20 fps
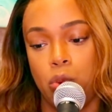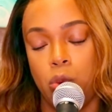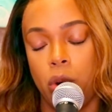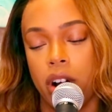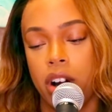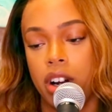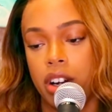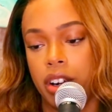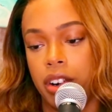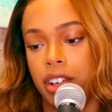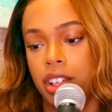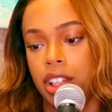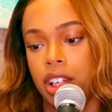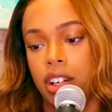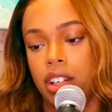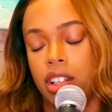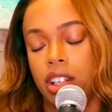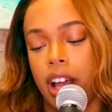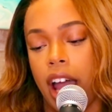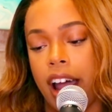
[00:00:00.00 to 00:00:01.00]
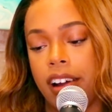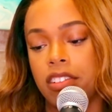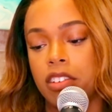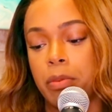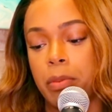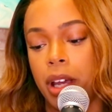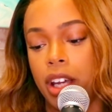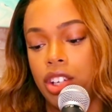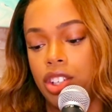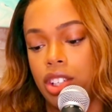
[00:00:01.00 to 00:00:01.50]
word or a certain
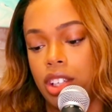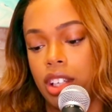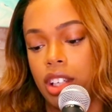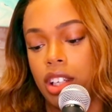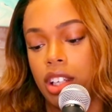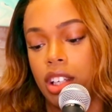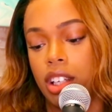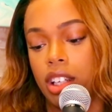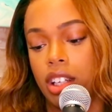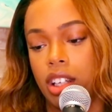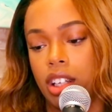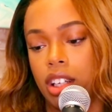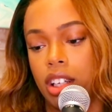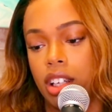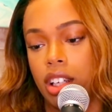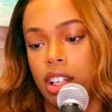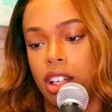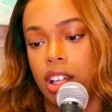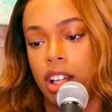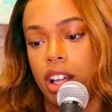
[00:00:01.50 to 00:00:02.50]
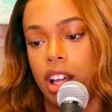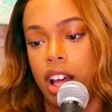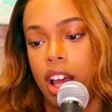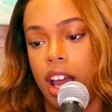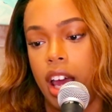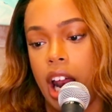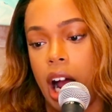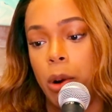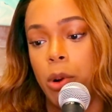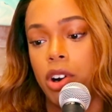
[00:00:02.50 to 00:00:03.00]
affirmation
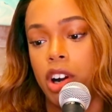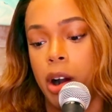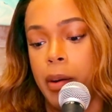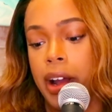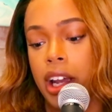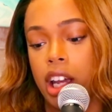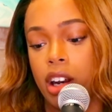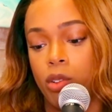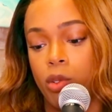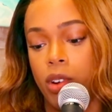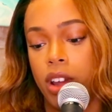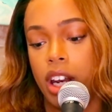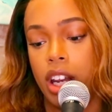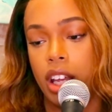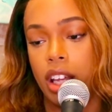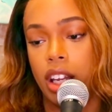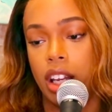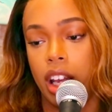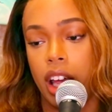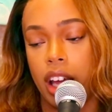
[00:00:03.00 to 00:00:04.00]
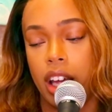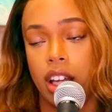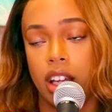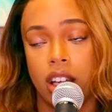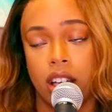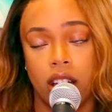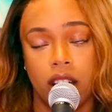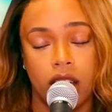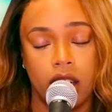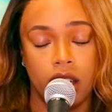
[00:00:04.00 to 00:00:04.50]
and I will go back and read it
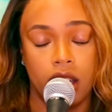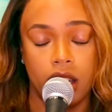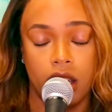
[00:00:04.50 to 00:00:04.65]
like,